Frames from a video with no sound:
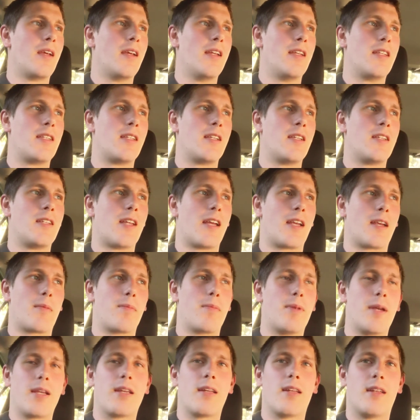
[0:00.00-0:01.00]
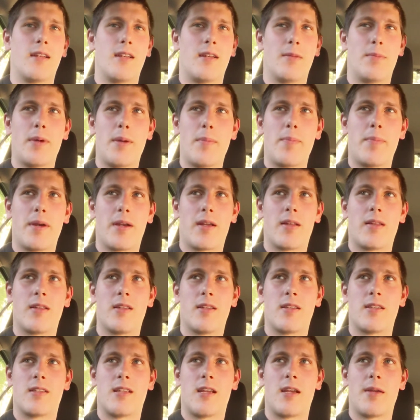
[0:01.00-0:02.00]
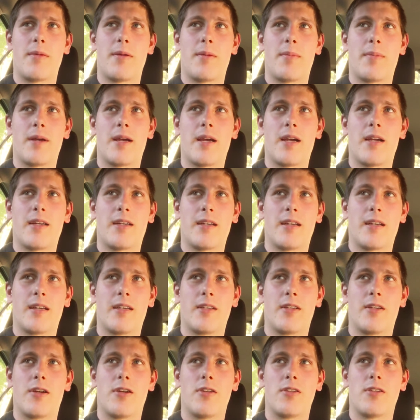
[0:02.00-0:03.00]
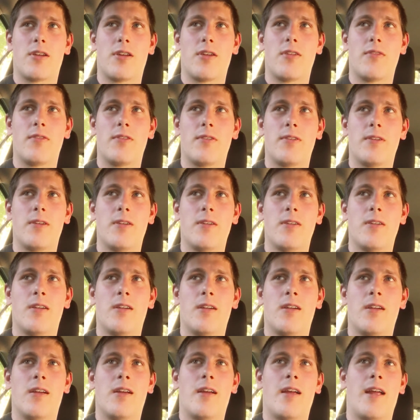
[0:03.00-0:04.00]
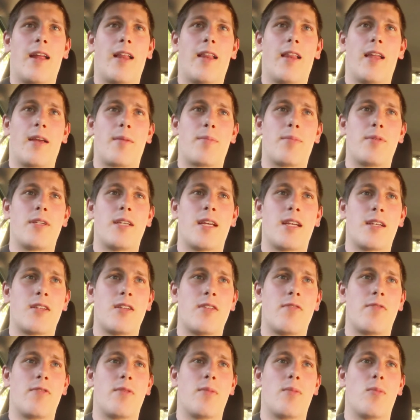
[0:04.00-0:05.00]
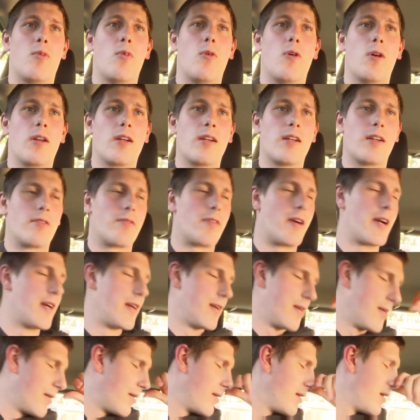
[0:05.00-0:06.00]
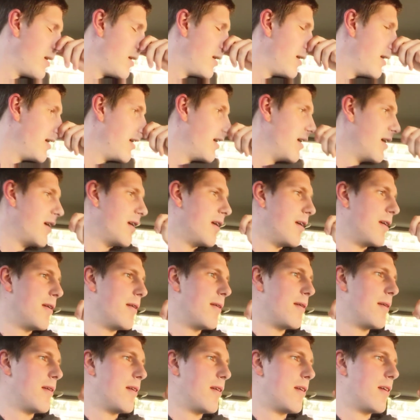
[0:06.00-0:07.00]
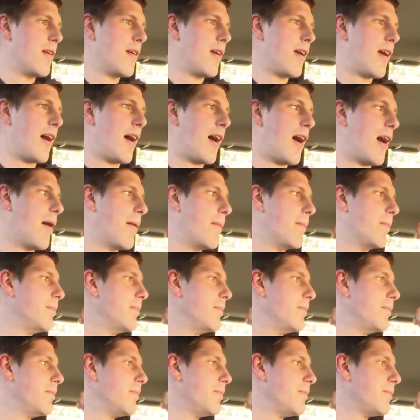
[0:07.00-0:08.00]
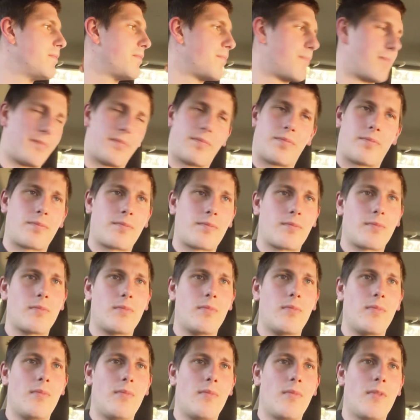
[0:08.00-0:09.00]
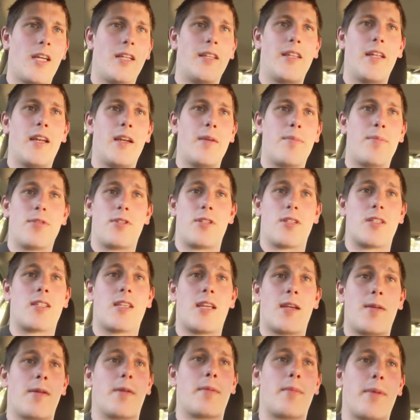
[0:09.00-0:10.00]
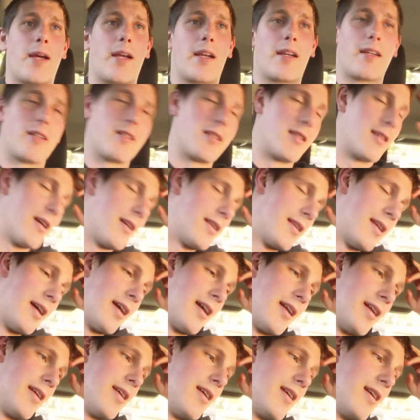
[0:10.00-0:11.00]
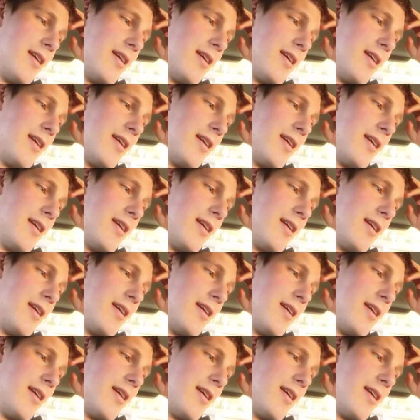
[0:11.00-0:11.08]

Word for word: it's it's like bigger a bit bigger than a sleeping bag and goes over you and it like protects you from water and rain. Um and then he puts a sleeping bag inside that